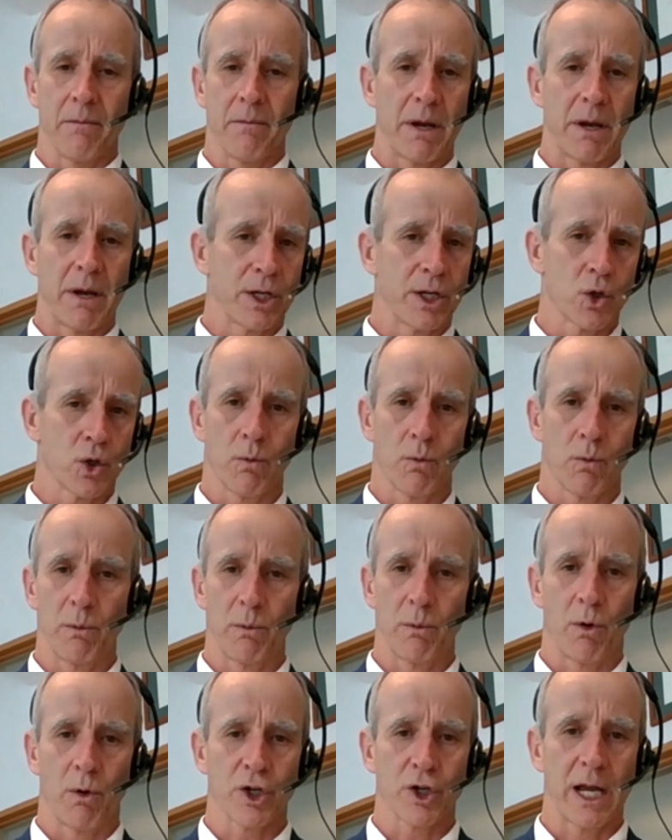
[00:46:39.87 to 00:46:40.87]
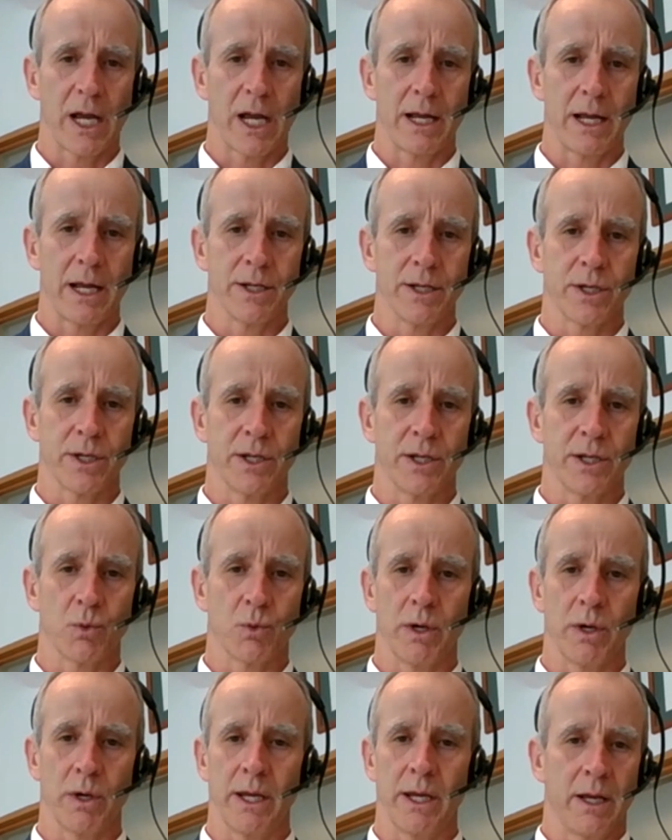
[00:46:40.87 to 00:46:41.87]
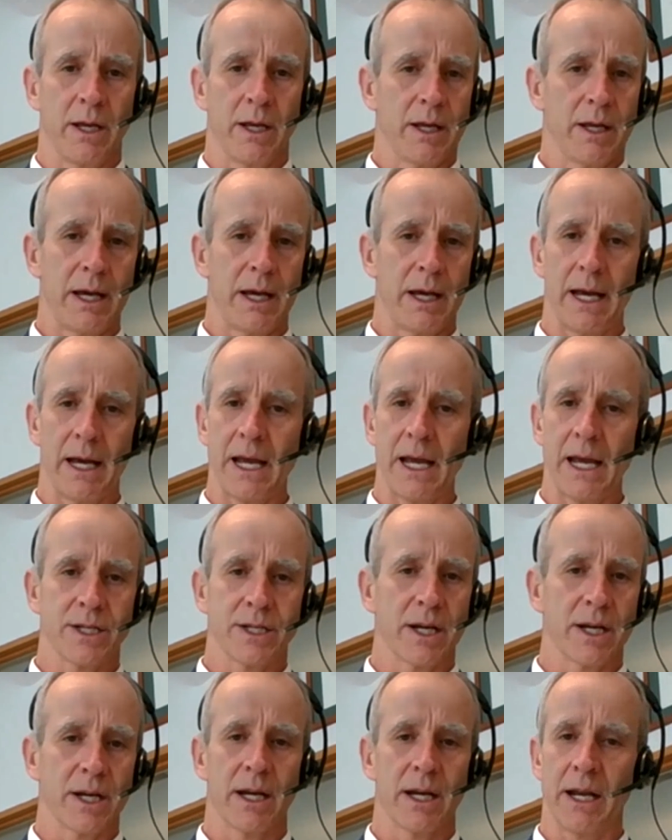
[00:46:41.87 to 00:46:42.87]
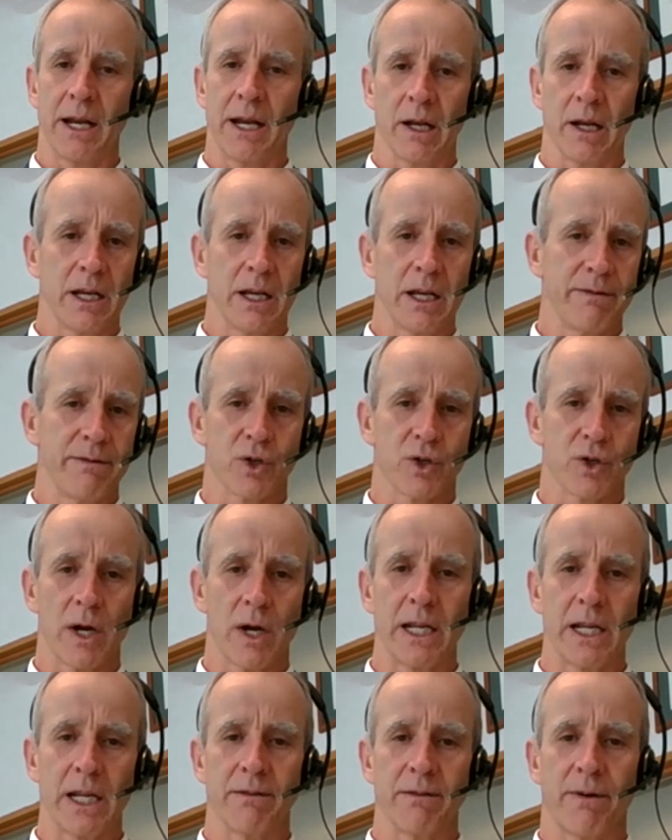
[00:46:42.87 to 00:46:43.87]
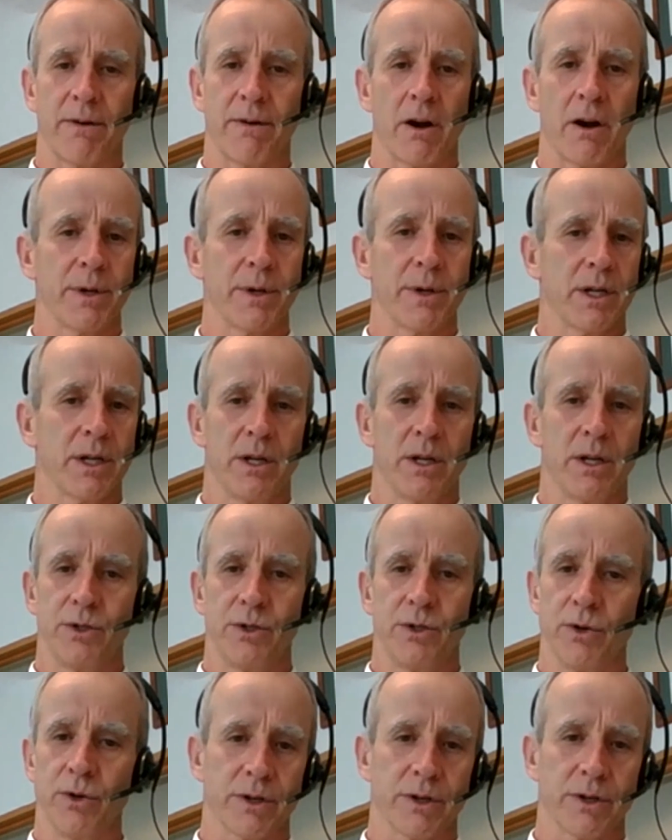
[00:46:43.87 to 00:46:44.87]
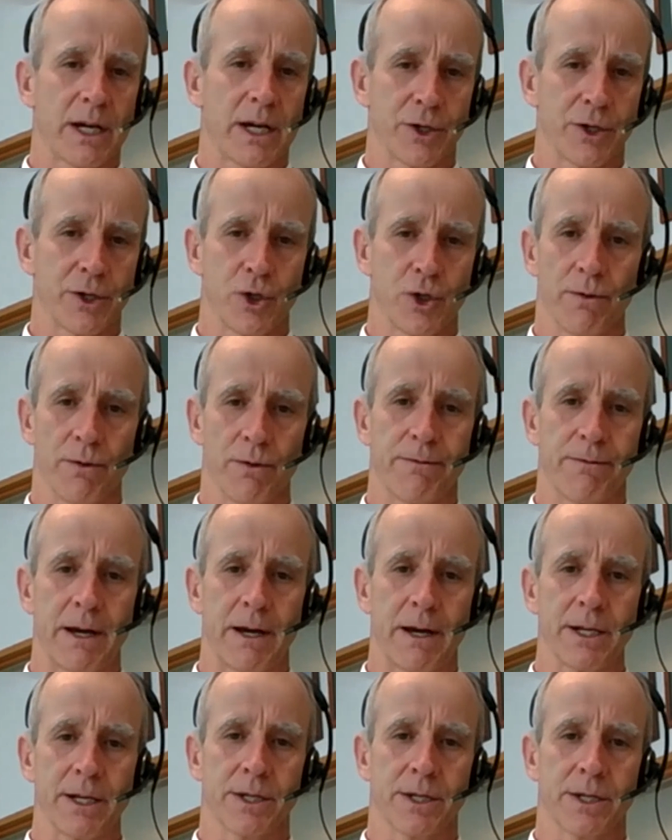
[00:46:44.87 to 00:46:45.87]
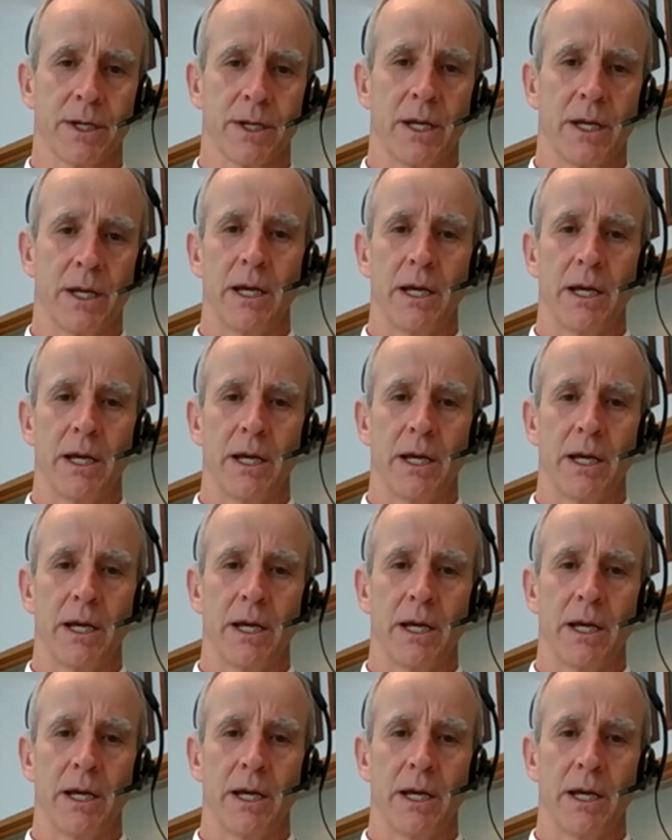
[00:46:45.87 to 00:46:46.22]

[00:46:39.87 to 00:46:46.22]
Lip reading: making sure we wash hands as we enter and leave the training environment, do not touch your face,